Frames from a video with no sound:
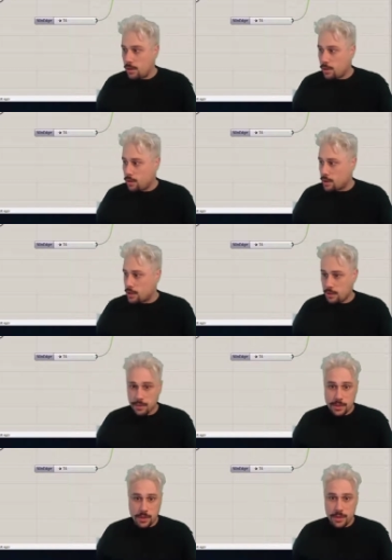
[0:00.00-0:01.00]

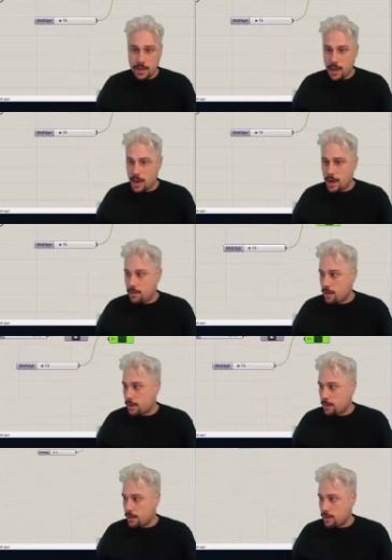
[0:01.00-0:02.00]
Awesome. So now what
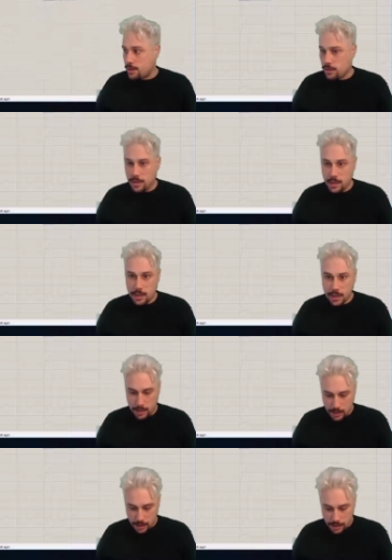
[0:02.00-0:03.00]
we want to do
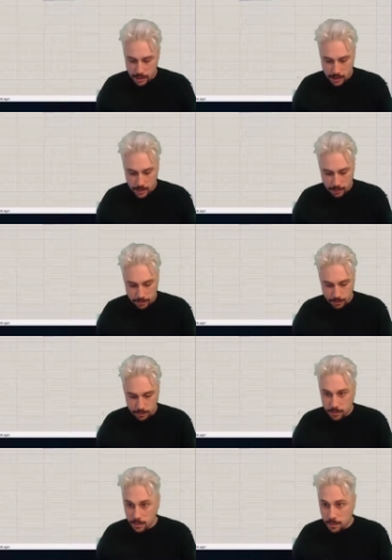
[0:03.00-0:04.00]
is
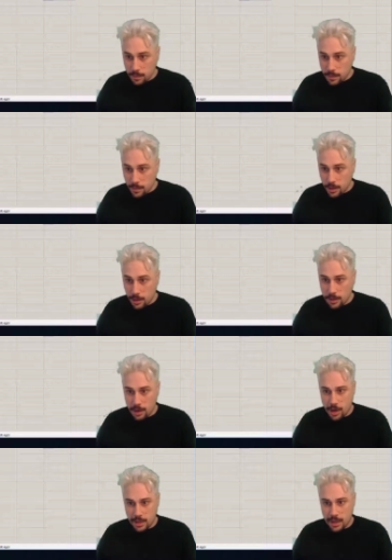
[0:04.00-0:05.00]

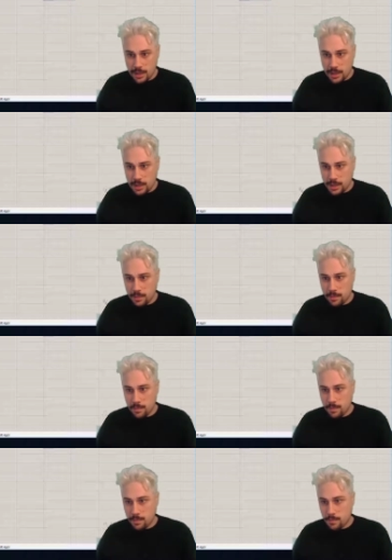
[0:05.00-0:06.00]
turn these into
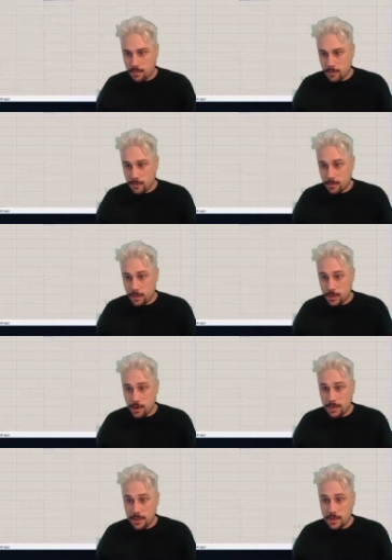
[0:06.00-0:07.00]
some
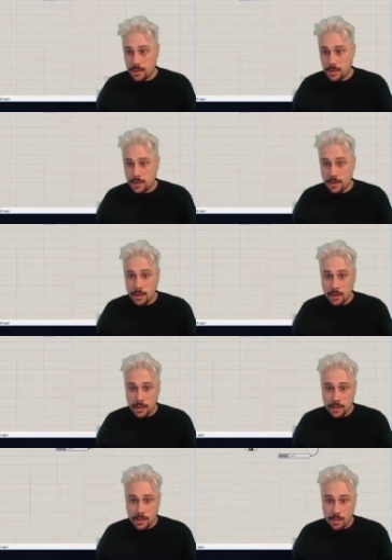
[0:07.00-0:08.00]
surfaces.
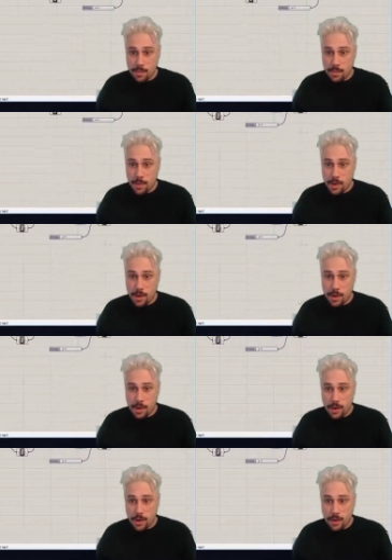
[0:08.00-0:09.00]
So we'll
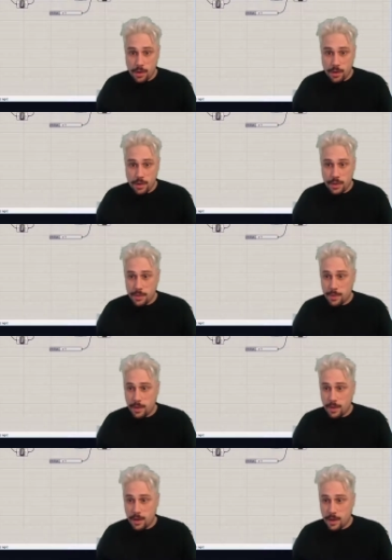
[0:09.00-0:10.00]
merge this
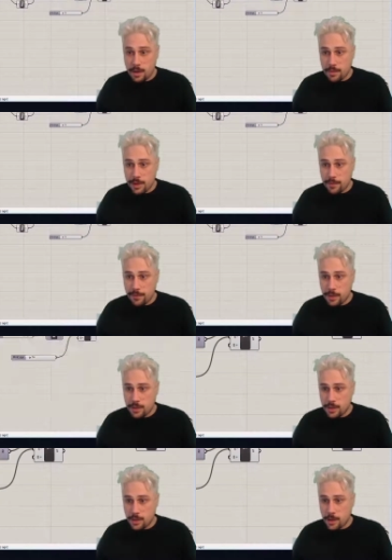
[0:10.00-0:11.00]
polyline with our
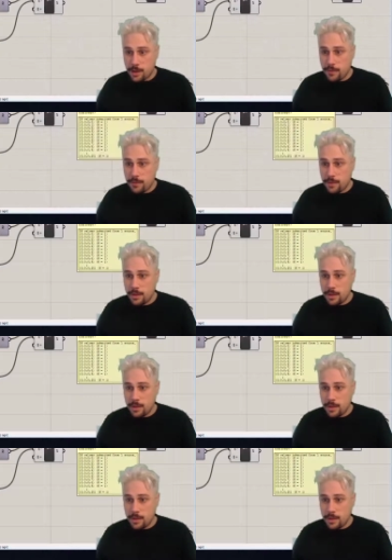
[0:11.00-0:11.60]
first curve.